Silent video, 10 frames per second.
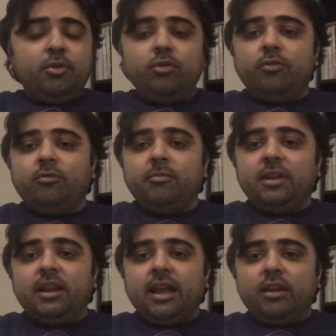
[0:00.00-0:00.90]
beautiful
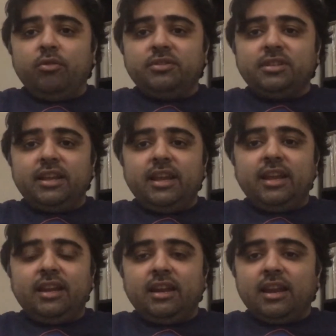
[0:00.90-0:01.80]
women like Lois
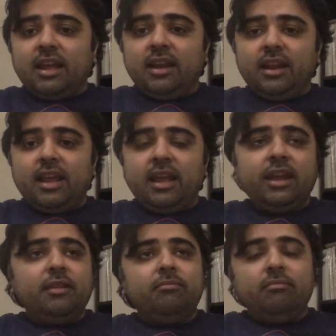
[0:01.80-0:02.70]
Lane and Lana
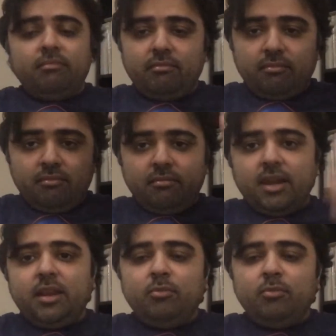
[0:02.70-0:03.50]
Lang and many